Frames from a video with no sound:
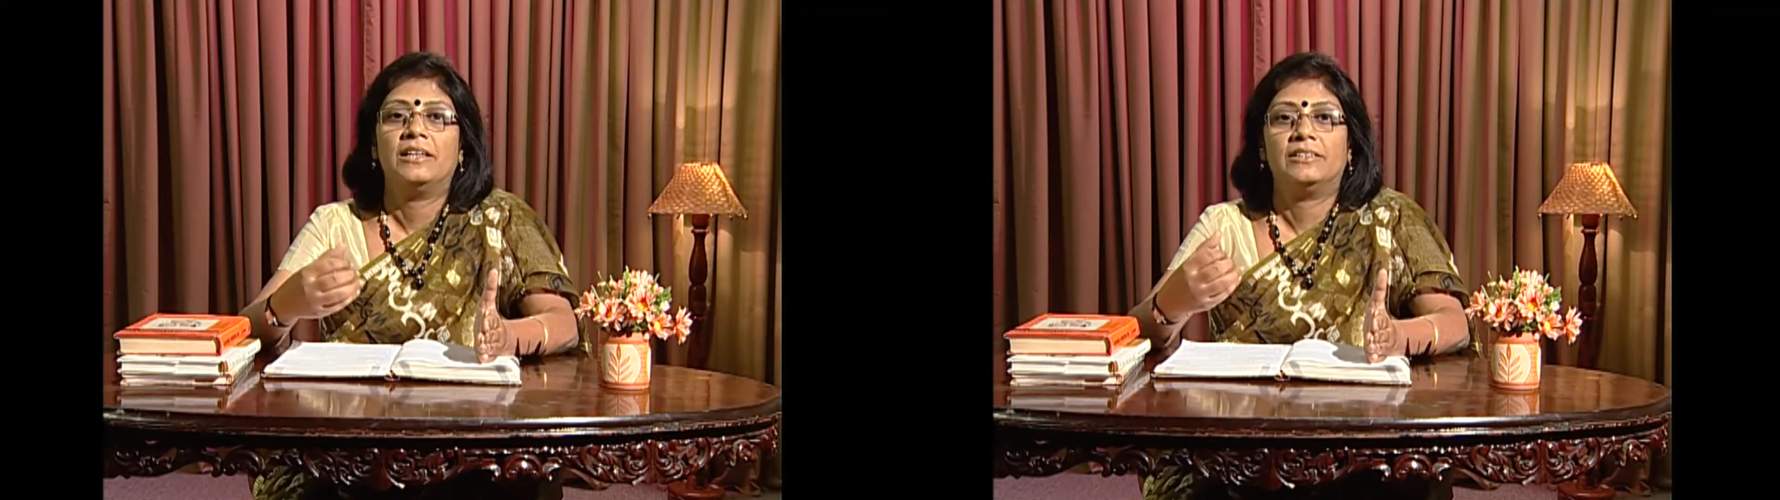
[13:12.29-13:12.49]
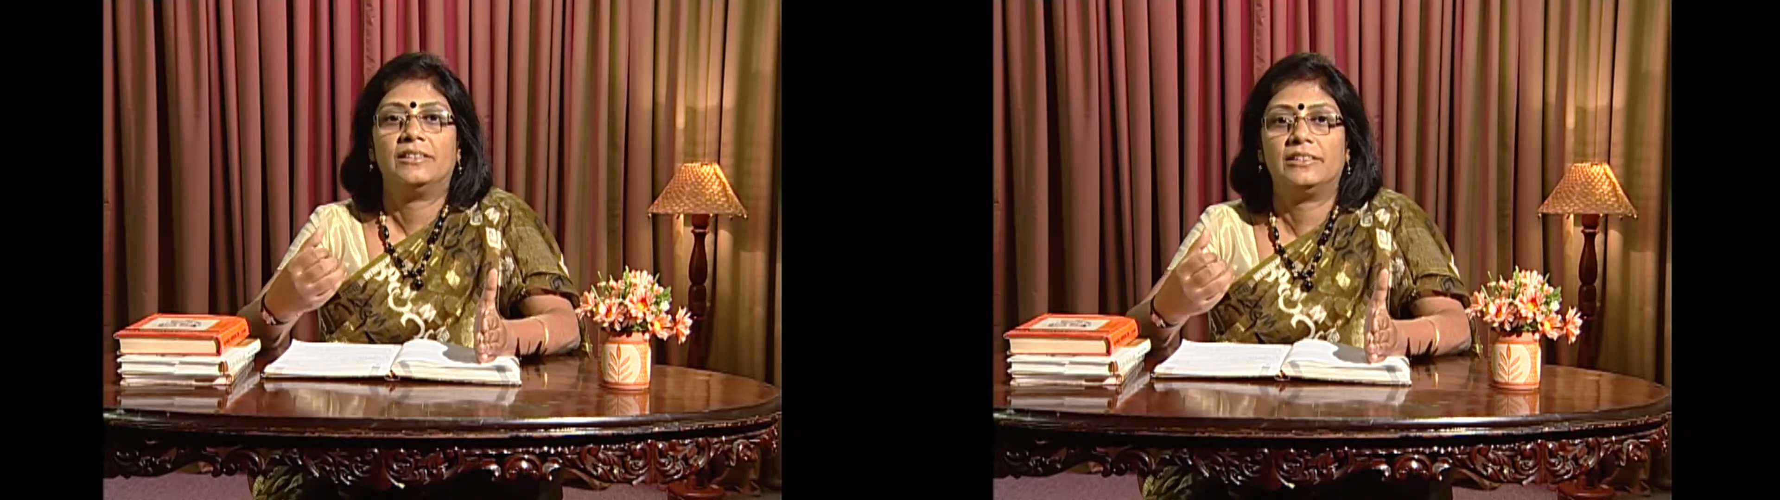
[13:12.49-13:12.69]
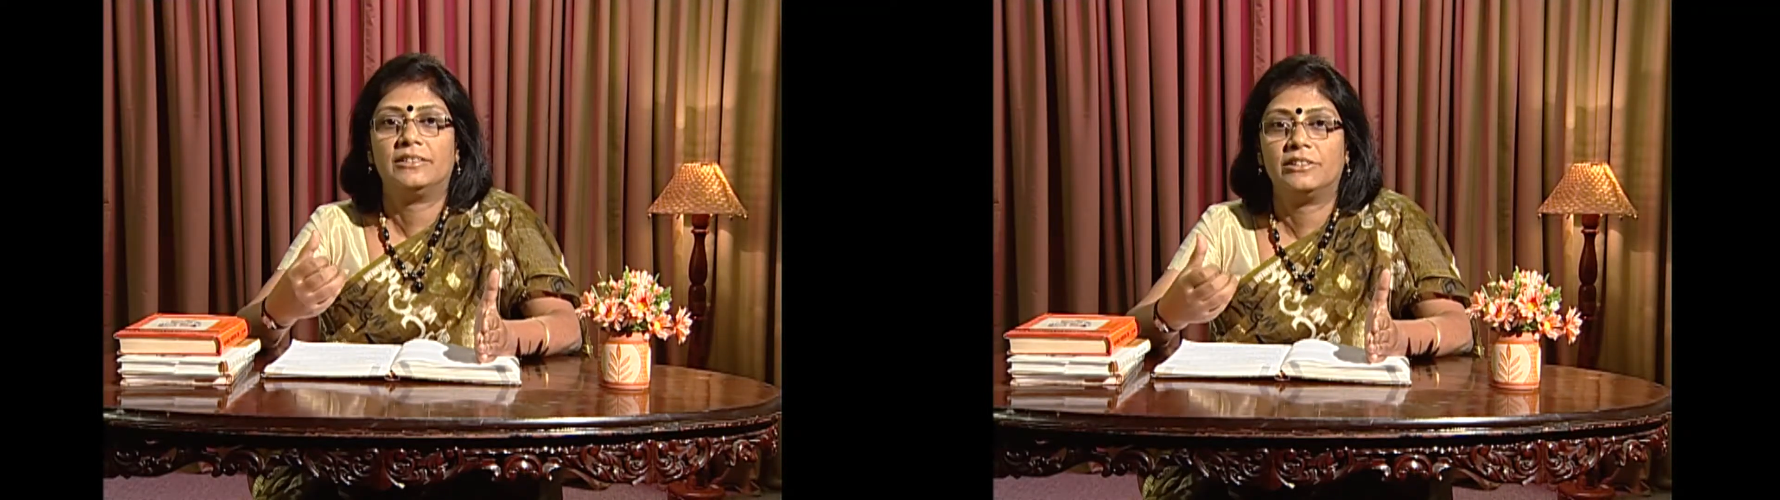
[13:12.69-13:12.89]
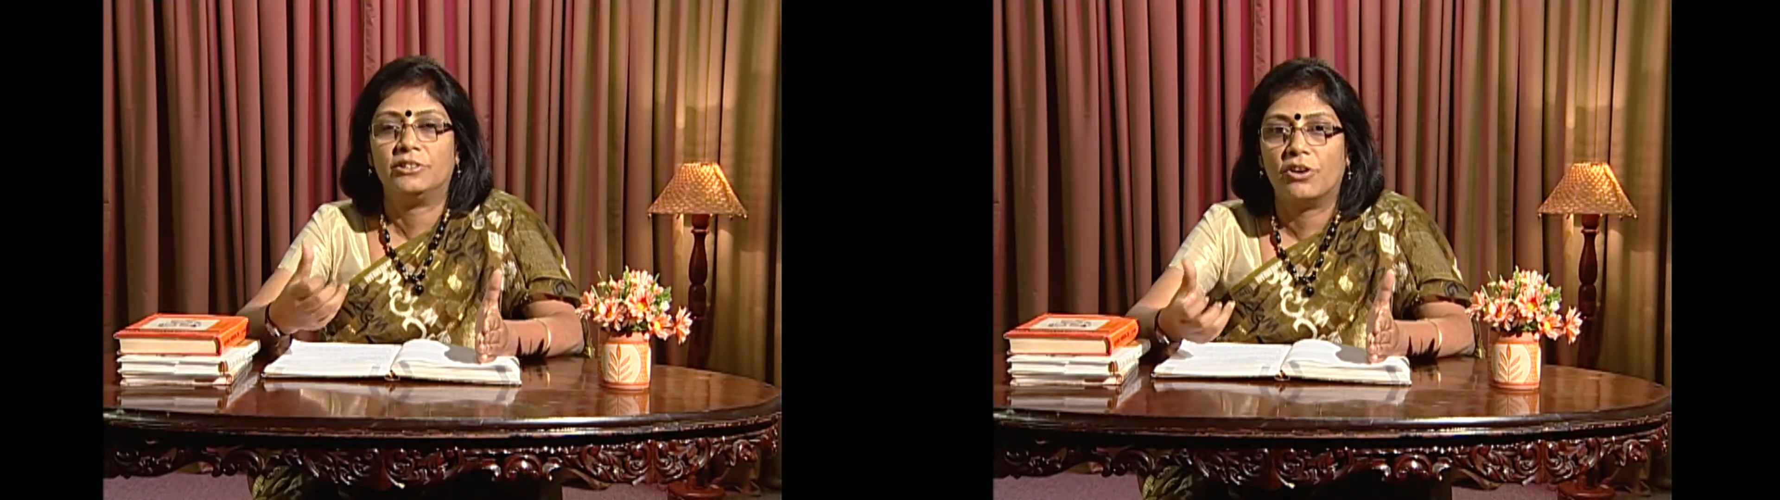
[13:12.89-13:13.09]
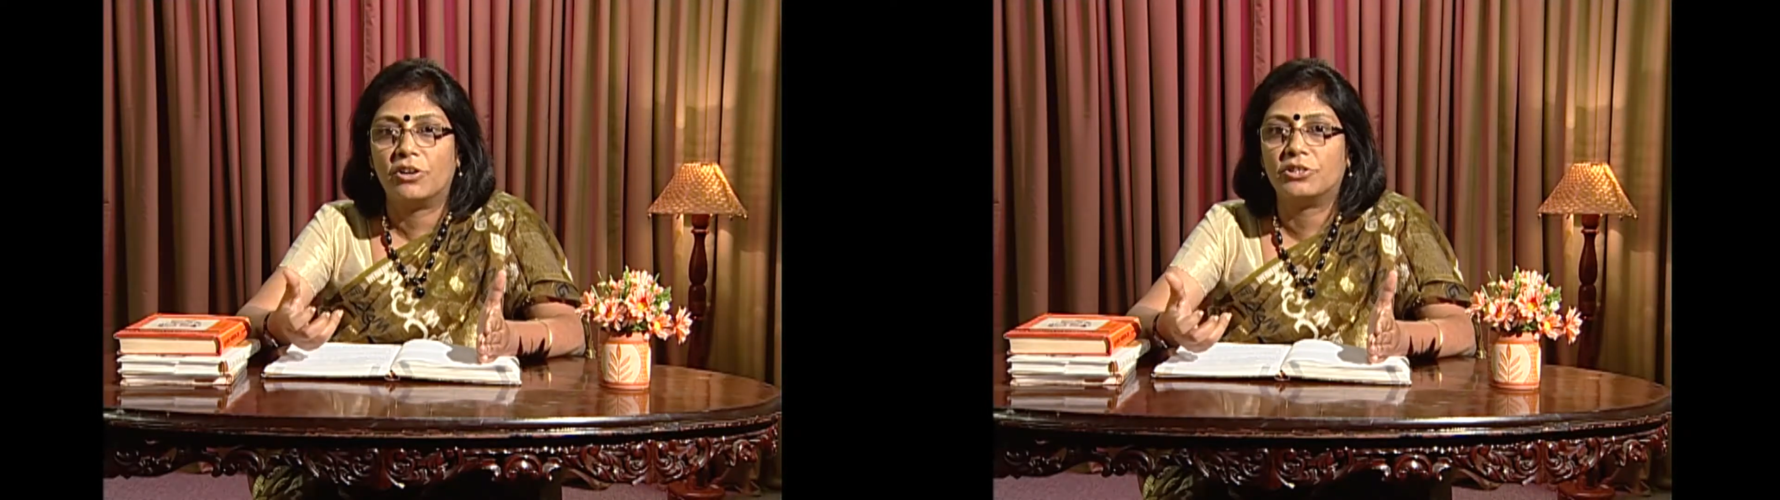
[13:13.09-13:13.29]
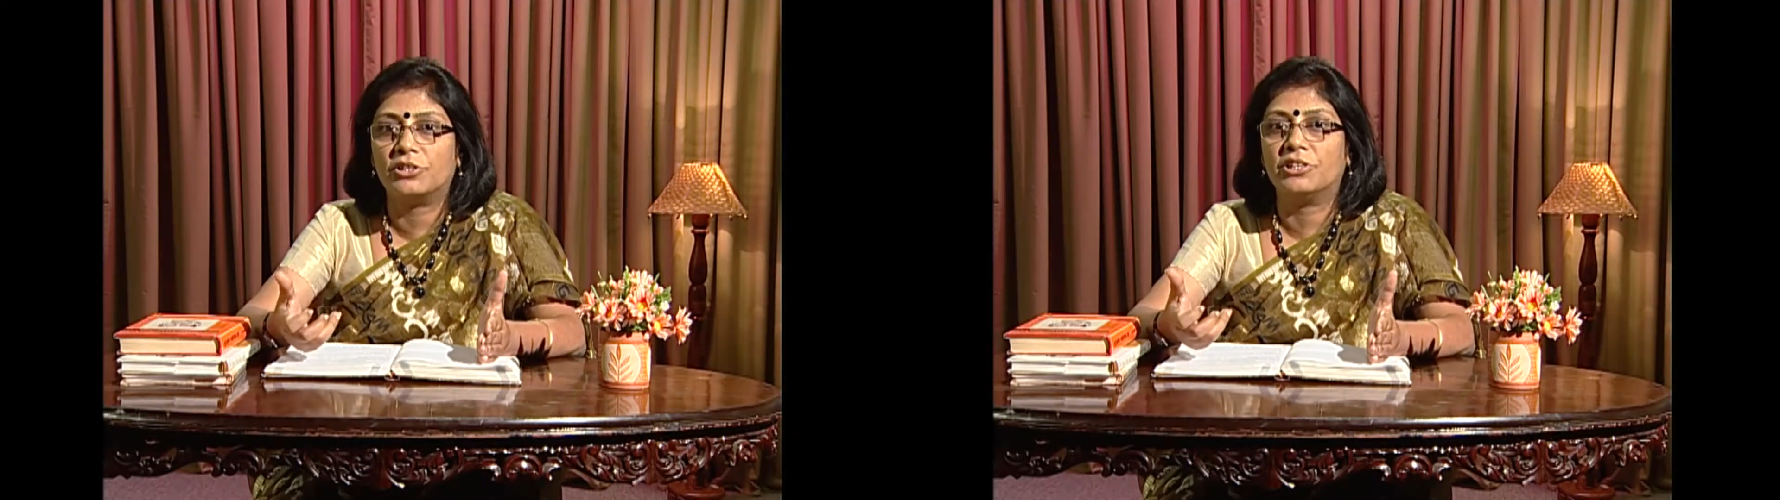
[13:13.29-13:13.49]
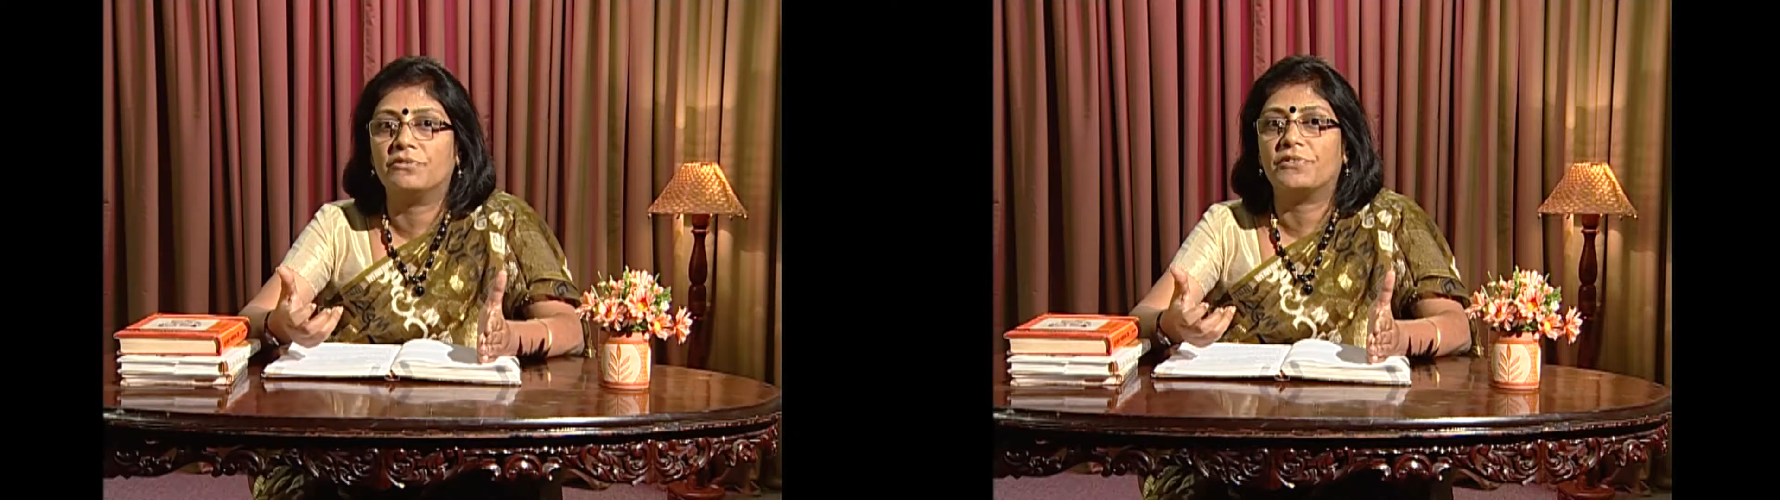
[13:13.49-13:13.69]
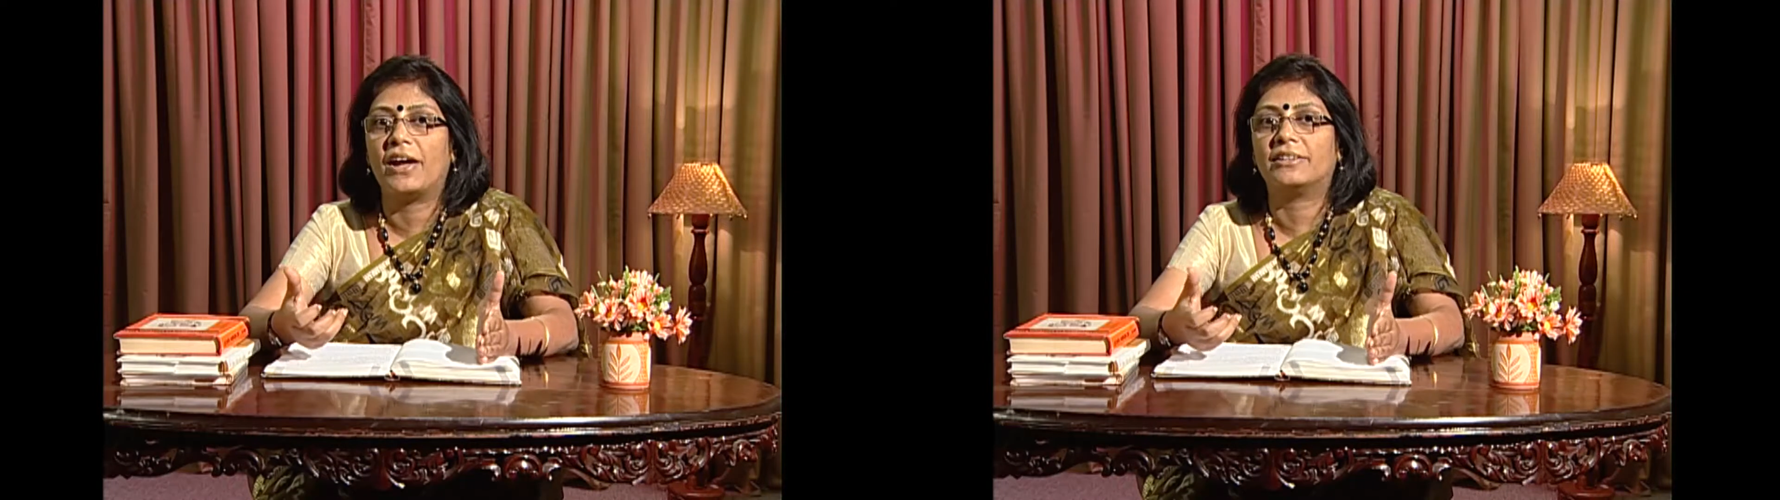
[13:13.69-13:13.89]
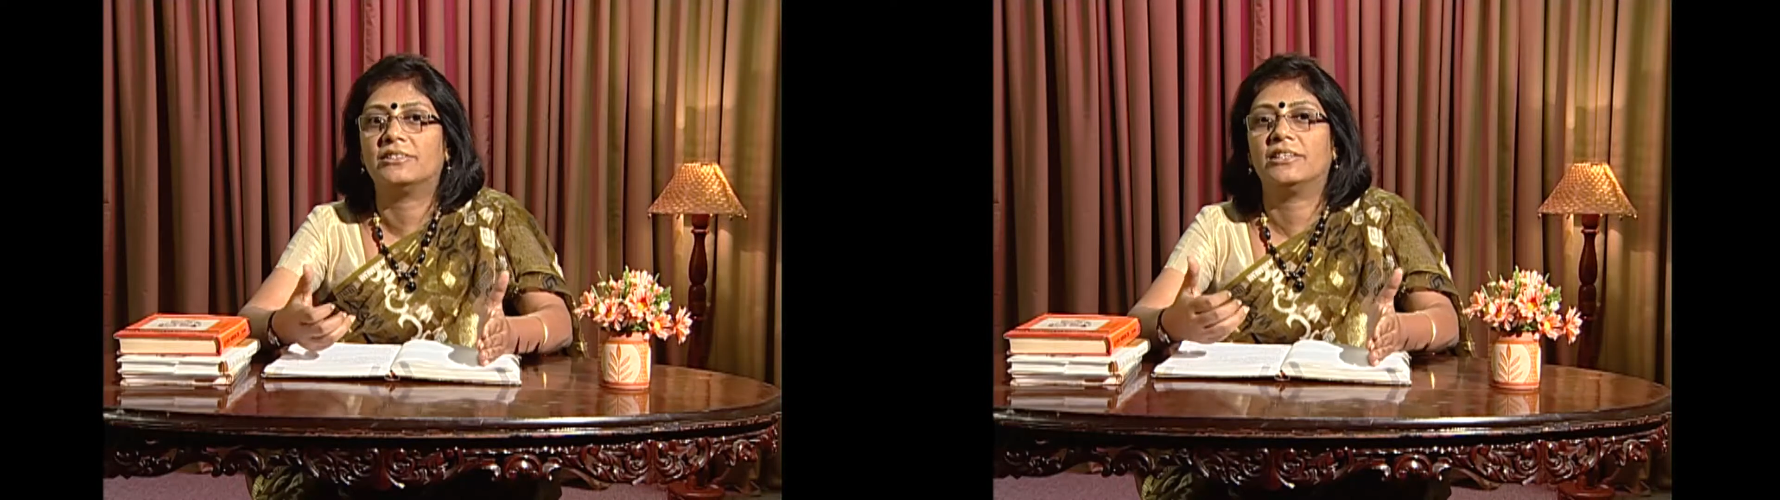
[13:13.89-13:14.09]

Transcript: They did not, in fact,